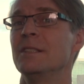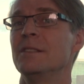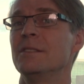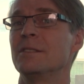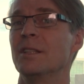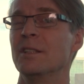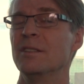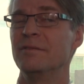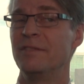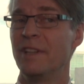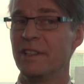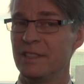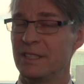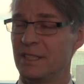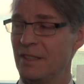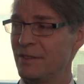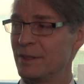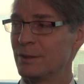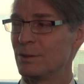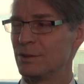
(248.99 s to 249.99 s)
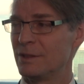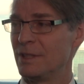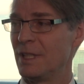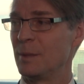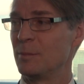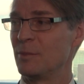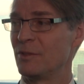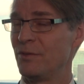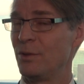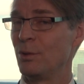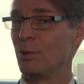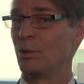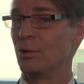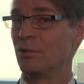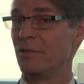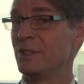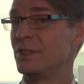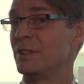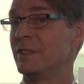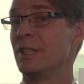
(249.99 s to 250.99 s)
So very difficult times
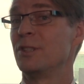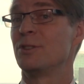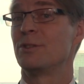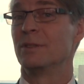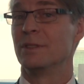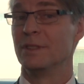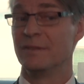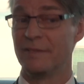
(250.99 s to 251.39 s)
for residential